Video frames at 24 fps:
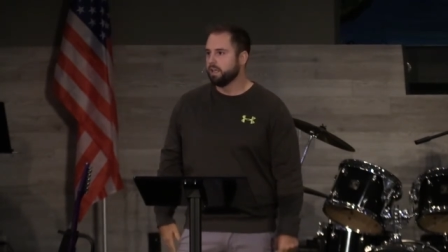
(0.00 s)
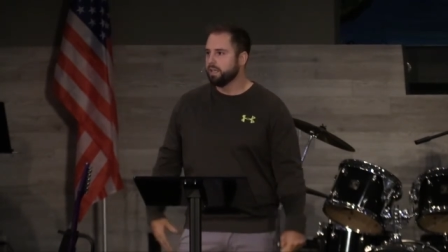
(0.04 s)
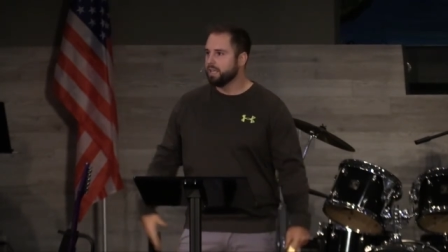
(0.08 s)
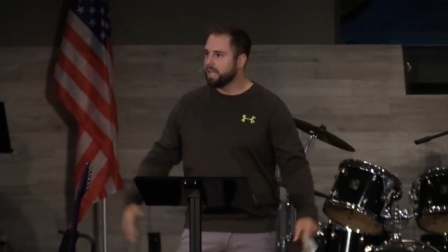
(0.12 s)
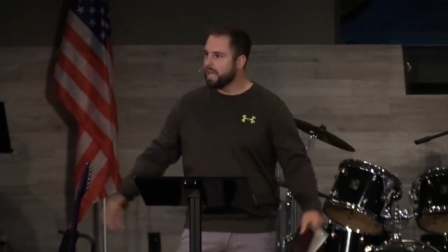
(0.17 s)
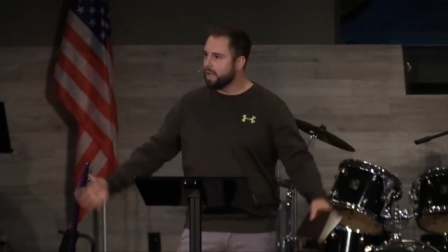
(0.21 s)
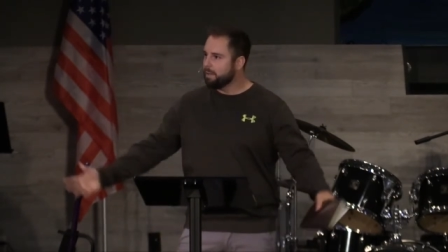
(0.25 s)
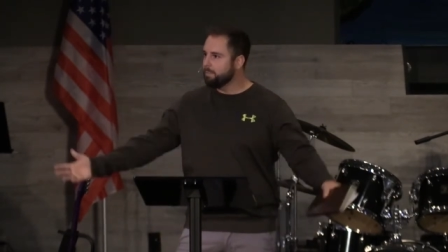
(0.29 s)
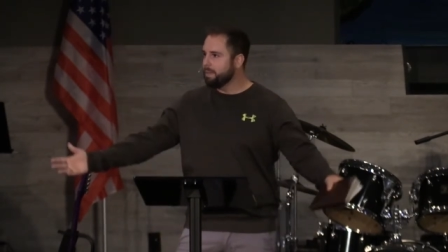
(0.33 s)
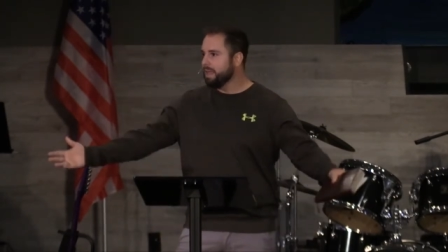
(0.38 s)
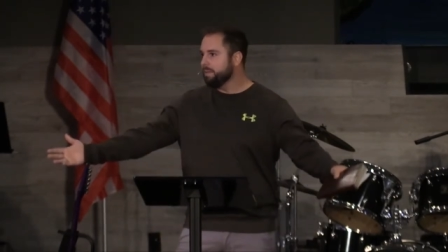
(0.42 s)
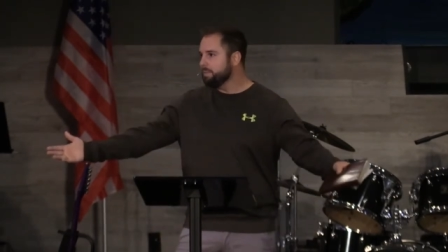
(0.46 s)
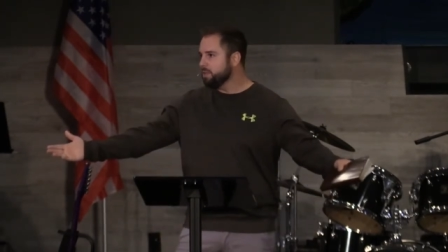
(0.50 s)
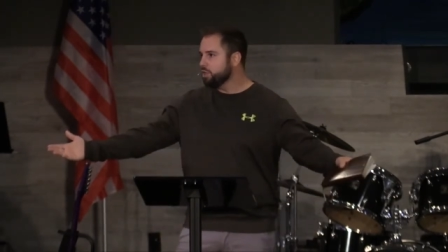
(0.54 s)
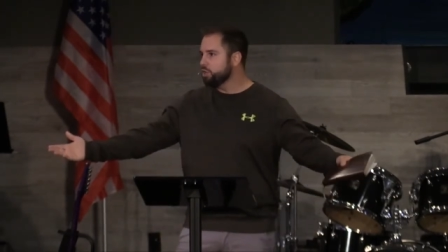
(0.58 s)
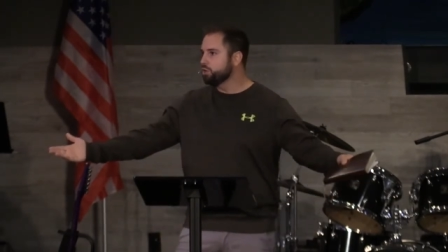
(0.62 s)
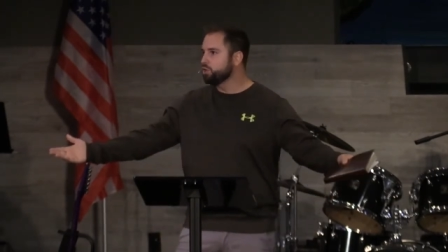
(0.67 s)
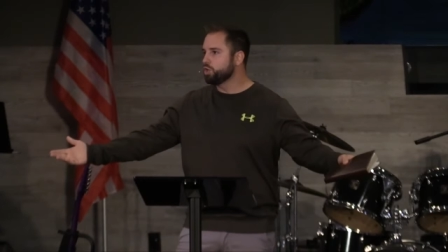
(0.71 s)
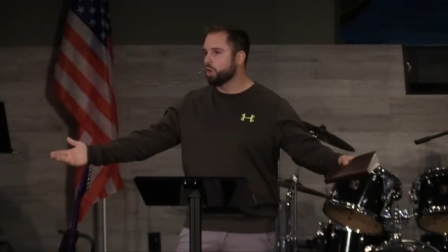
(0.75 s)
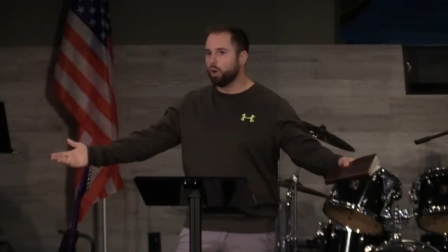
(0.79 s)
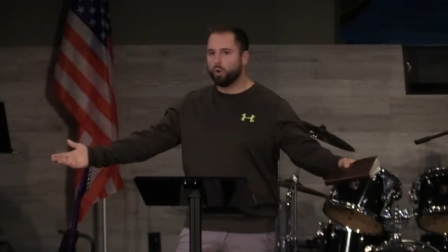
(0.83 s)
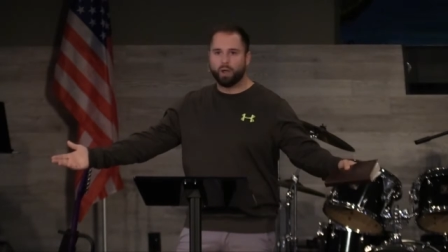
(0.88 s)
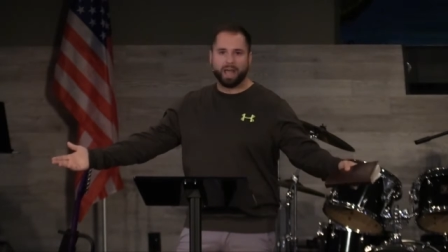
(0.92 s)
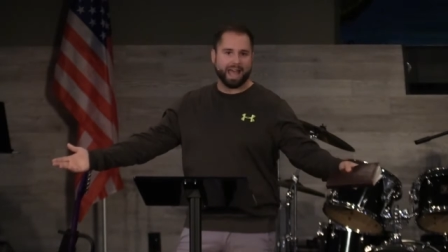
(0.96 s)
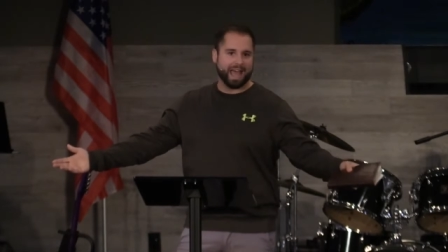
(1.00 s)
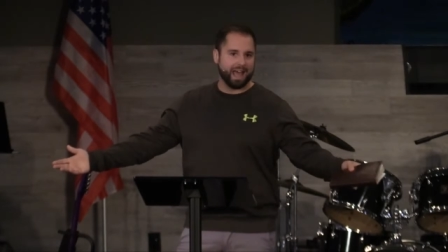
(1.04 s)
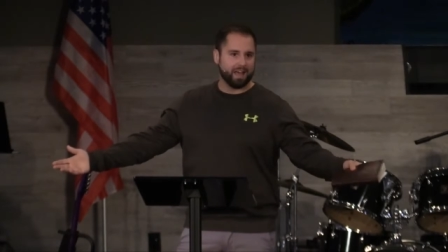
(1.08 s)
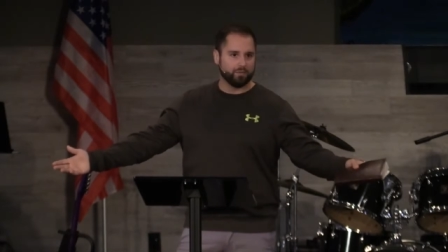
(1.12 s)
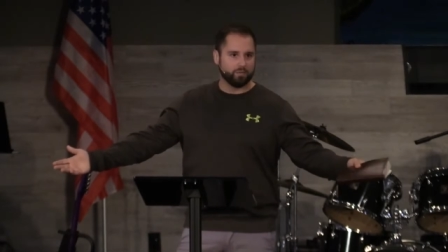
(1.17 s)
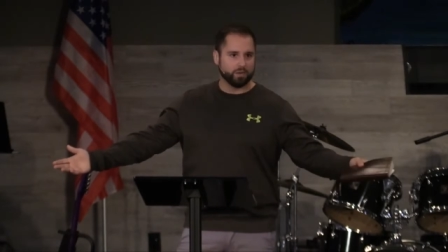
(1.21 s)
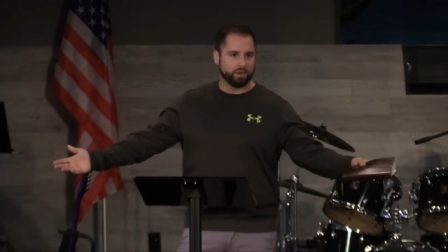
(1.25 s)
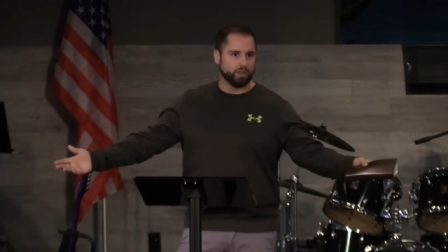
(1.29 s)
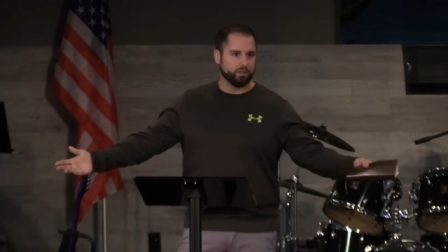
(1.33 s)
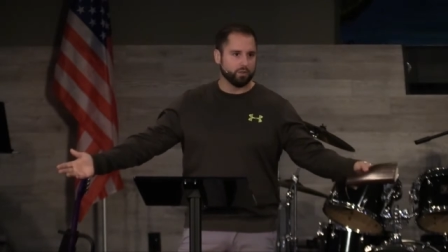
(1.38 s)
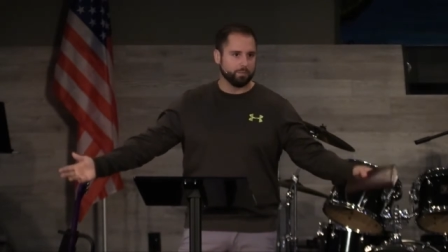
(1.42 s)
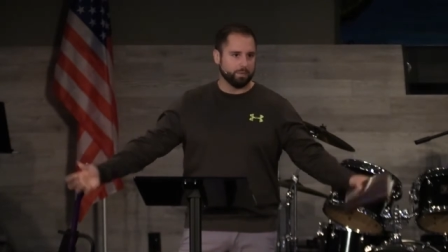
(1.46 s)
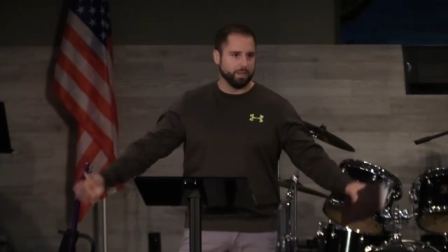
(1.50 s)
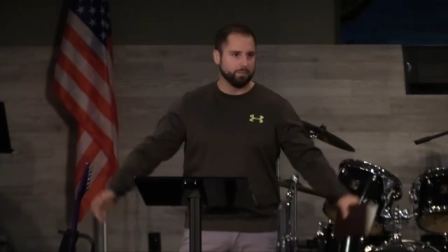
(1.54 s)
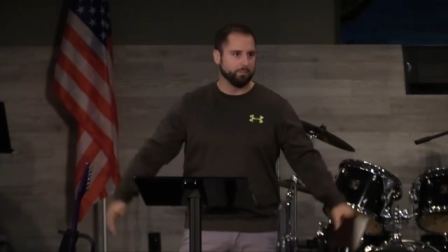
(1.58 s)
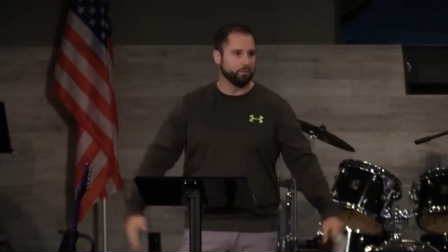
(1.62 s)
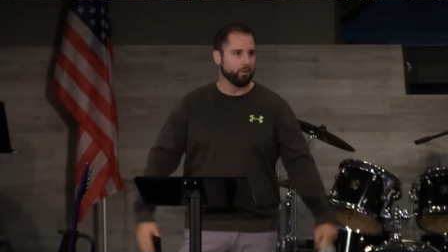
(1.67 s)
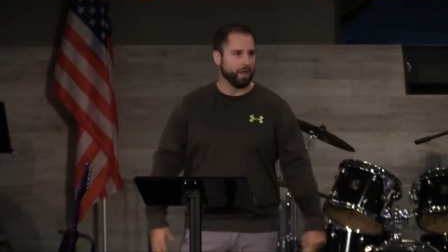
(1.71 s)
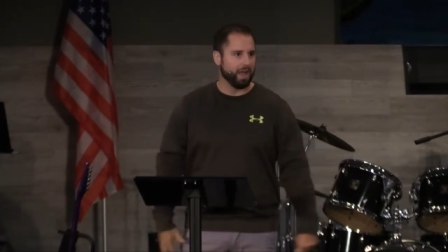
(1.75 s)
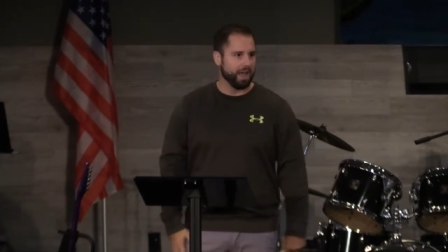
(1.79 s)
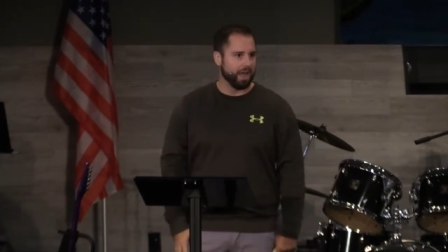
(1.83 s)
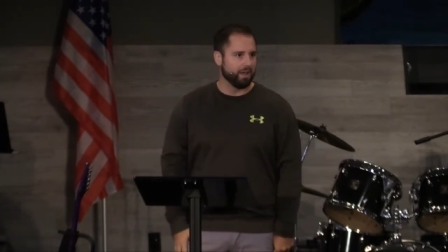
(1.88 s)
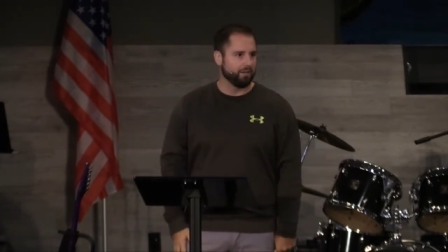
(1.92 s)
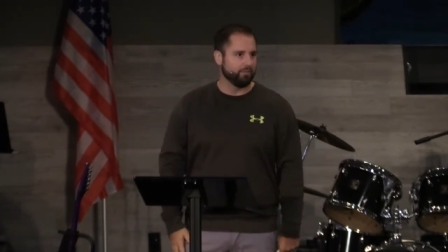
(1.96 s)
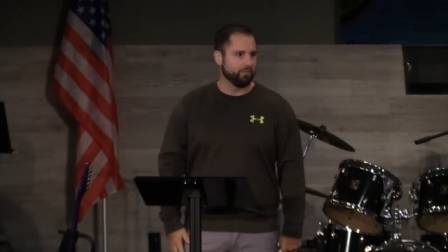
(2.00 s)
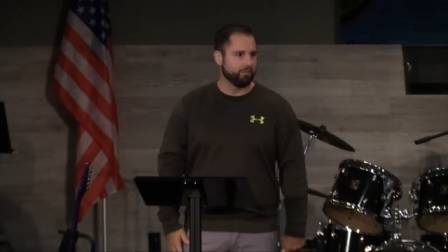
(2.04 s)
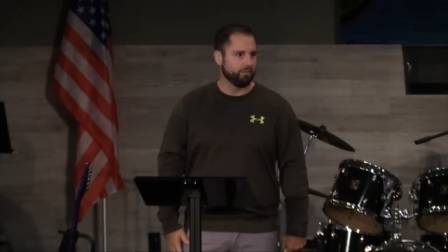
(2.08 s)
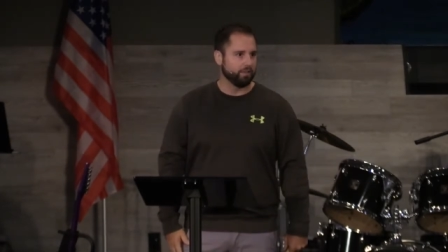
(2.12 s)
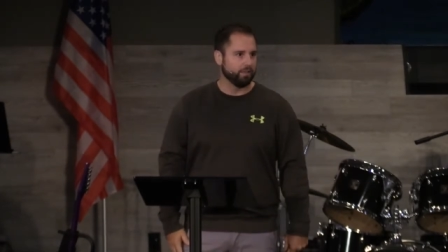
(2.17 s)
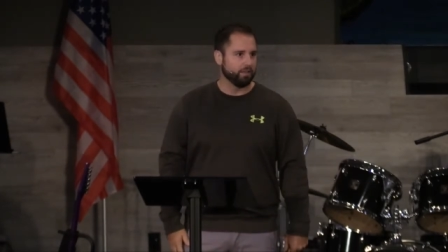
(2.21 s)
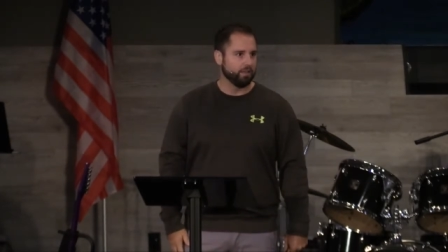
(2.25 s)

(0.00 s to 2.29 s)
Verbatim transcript: Yeah, maybe you don't have what other people have.